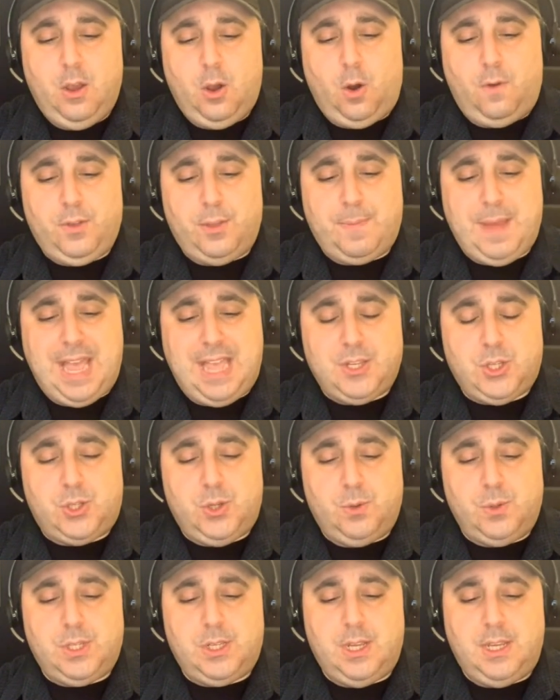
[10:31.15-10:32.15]
Over the
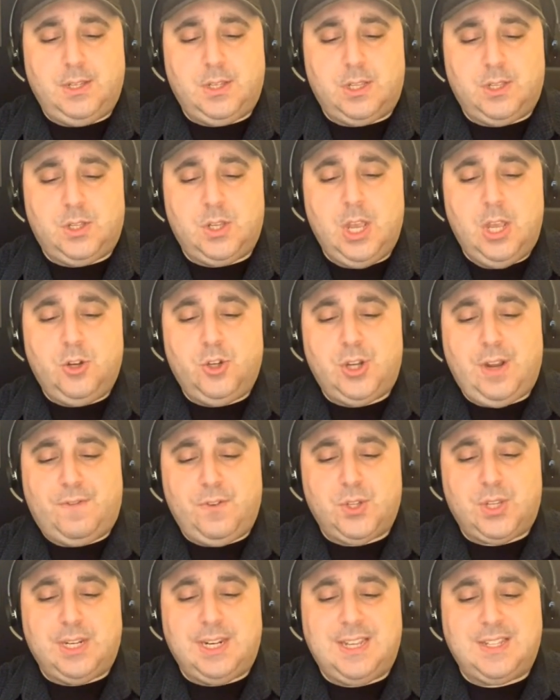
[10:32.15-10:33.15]
past two seasons,
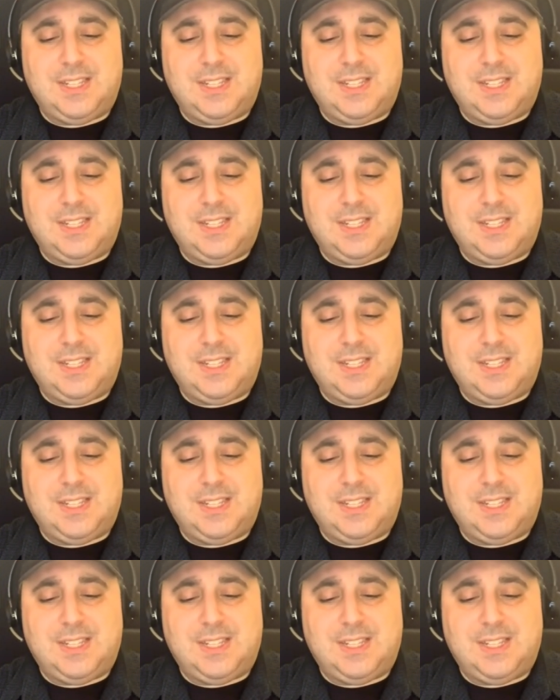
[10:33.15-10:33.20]
Jefferson